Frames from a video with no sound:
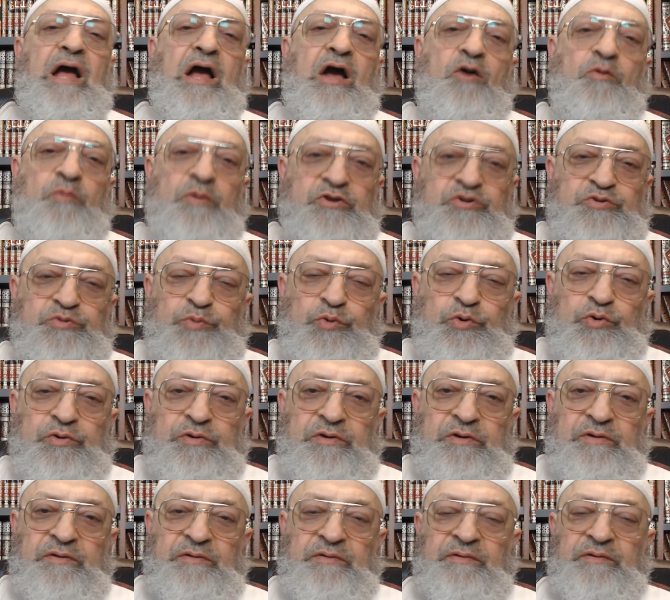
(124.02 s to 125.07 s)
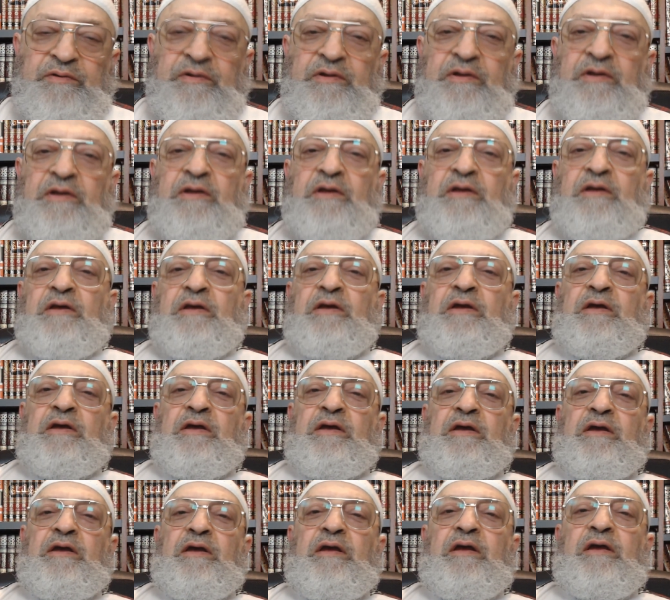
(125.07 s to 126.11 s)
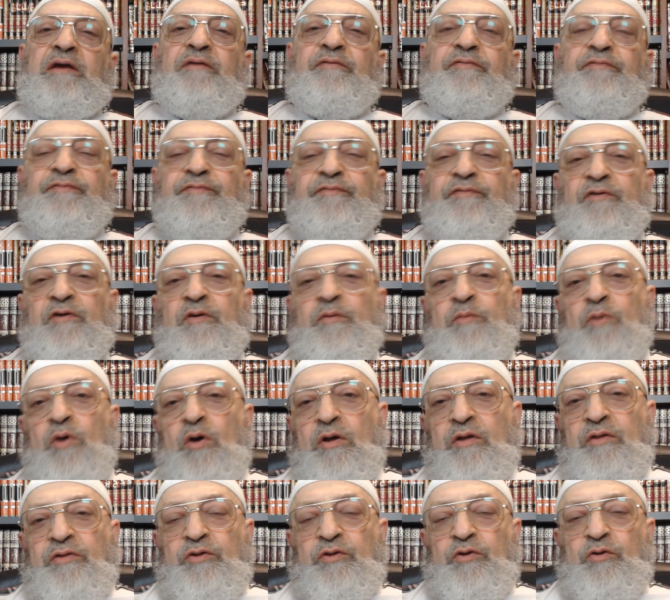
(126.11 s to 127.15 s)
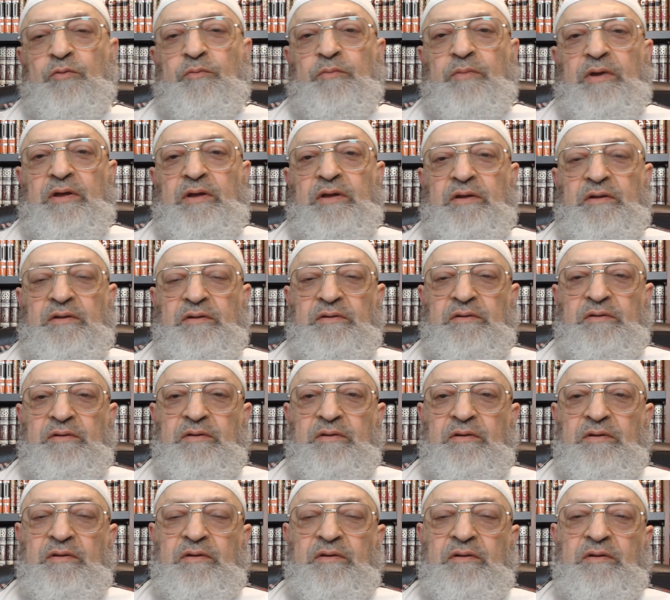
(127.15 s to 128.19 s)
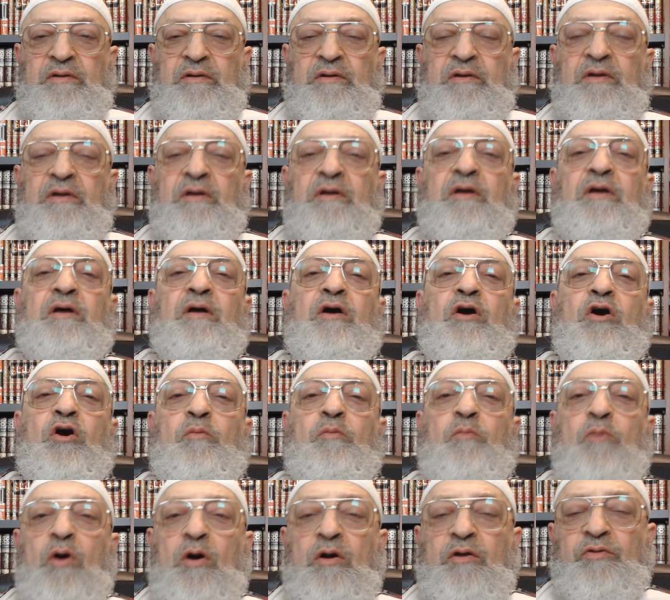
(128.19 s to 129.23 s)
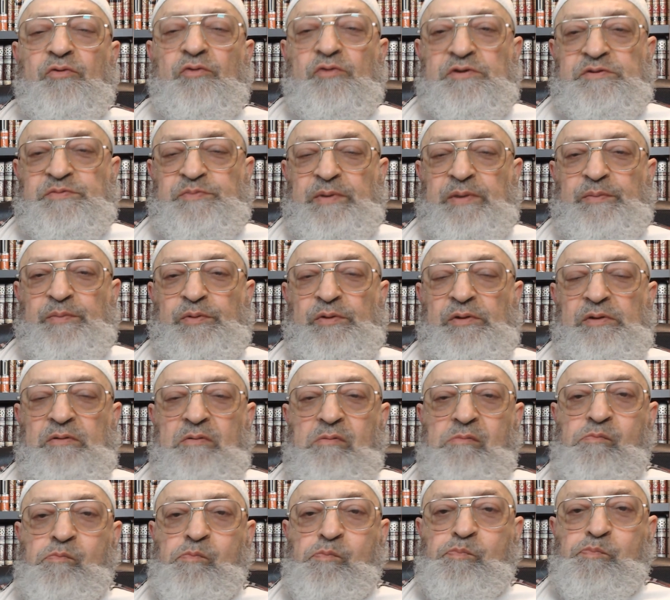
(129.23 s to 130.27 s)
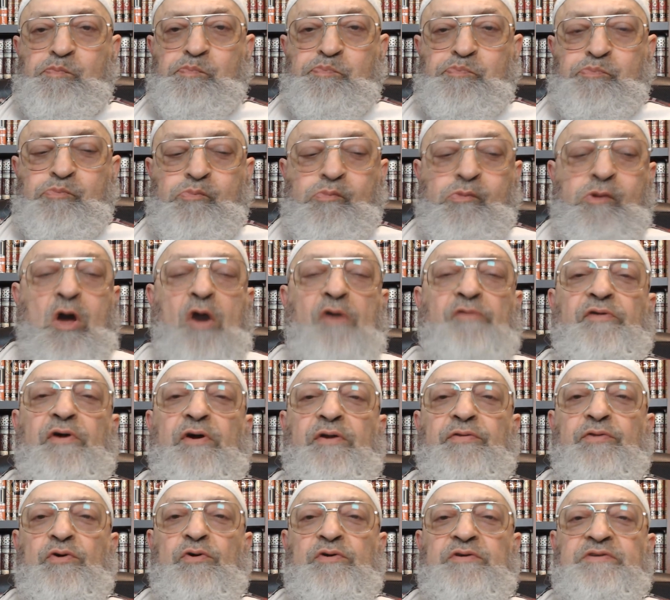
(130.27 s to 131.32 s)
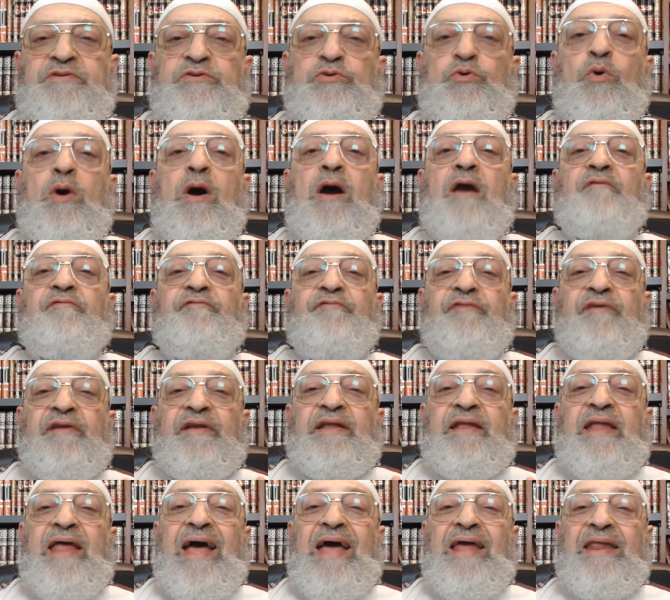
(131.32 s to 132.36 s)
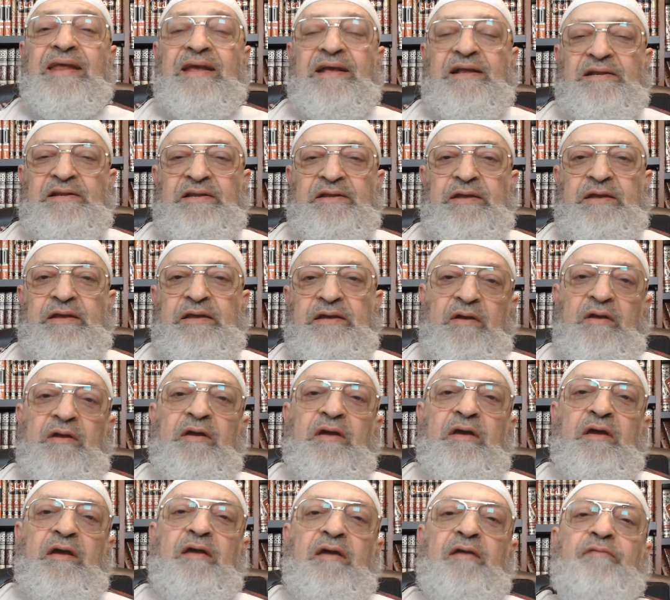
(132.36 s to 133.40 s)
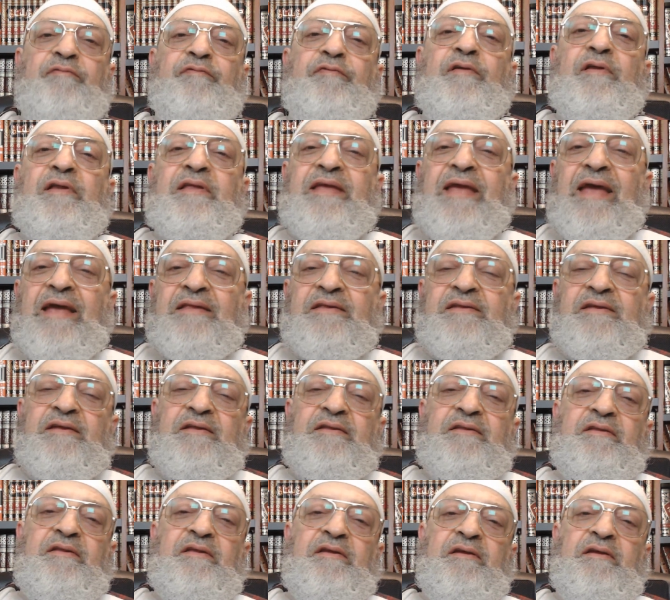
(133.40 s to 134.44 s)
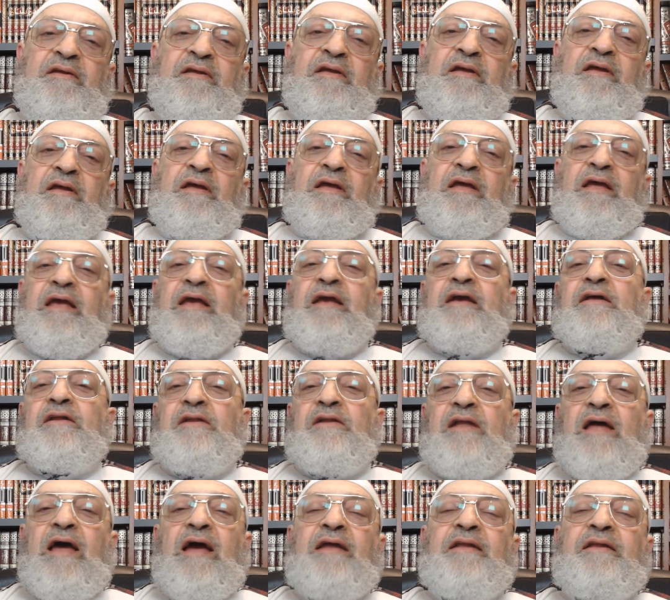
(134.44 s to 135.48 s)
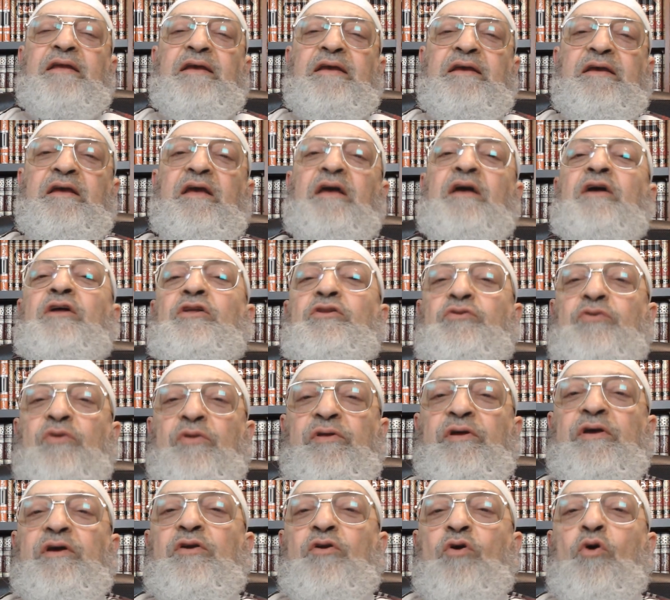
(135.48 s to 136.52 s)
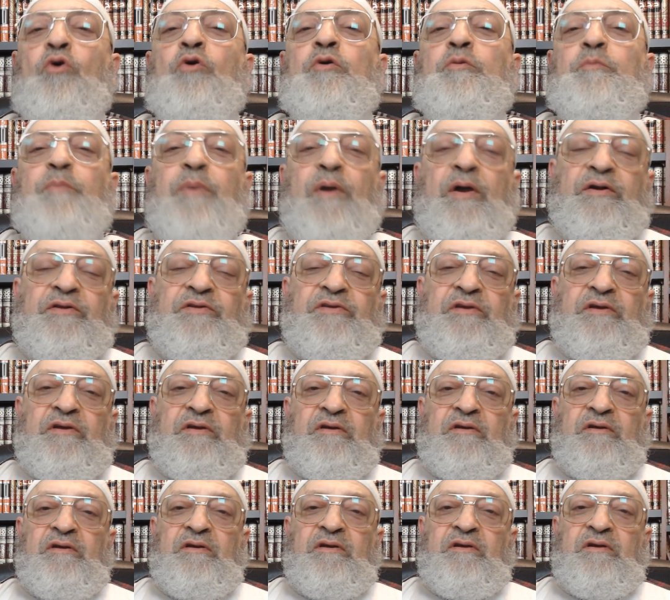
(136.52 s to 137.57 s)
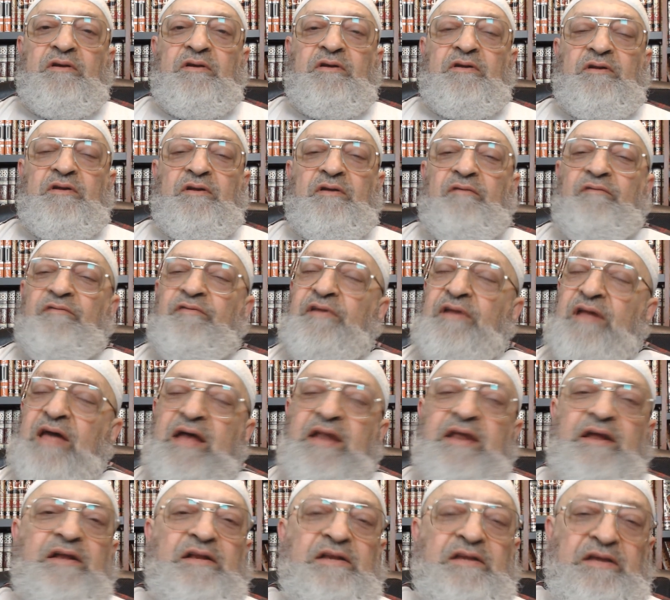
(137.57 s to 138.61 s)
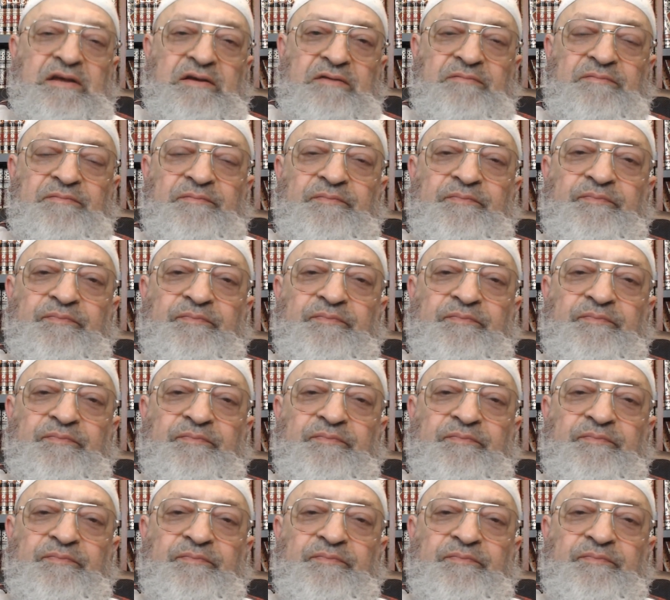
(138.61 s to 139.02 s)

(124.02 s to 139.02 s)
How much more if among the Ummah, among those people, there are those who are fanatically affiliated, inclining to their own party, fanatically,